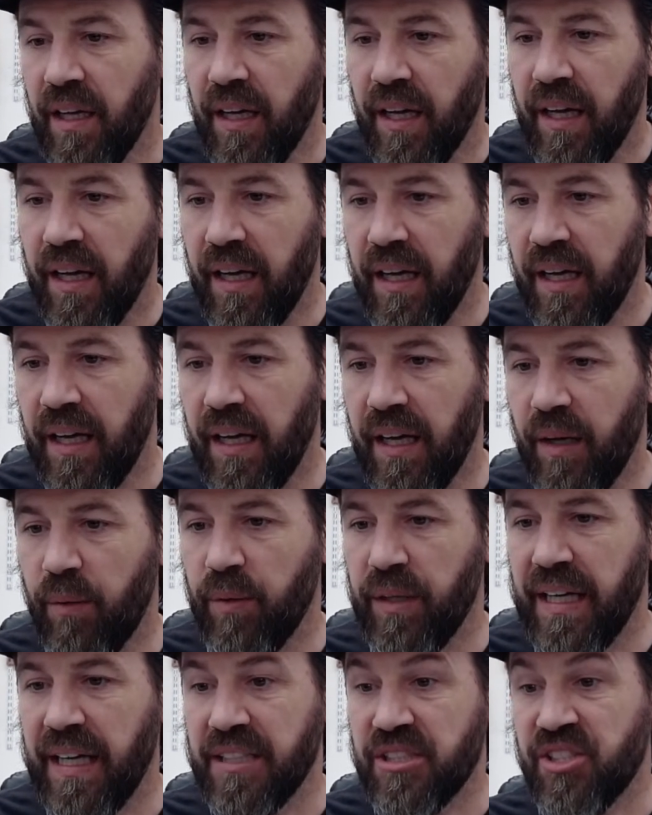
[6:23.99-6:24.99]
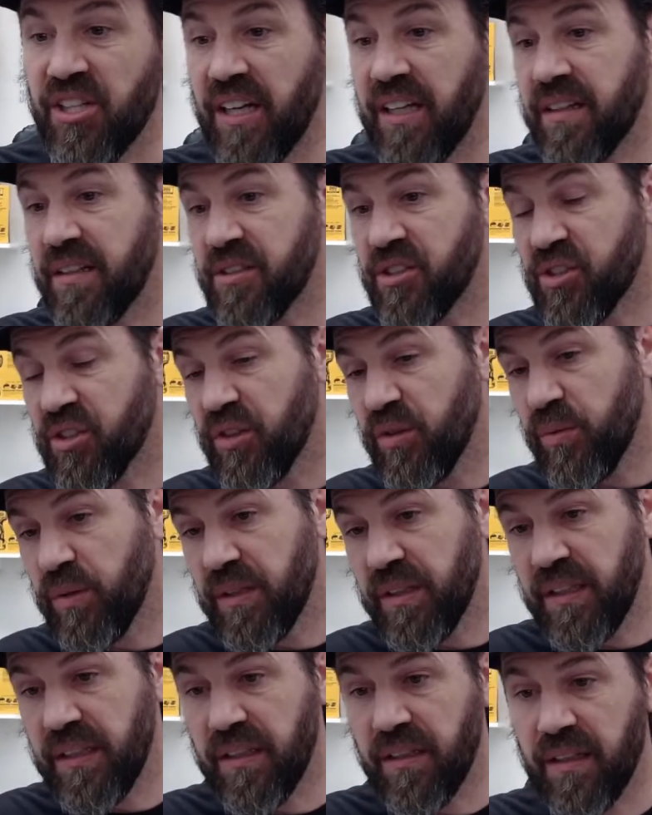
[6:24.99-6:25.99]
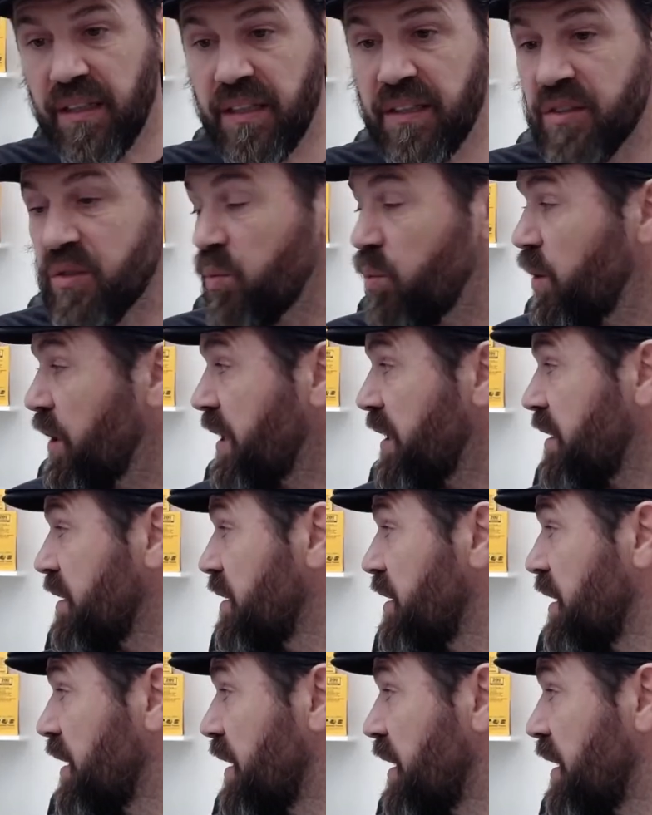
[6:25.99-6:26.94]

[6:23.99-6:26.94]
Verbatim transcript: Uh, we got Jonathan Sherwood here as well.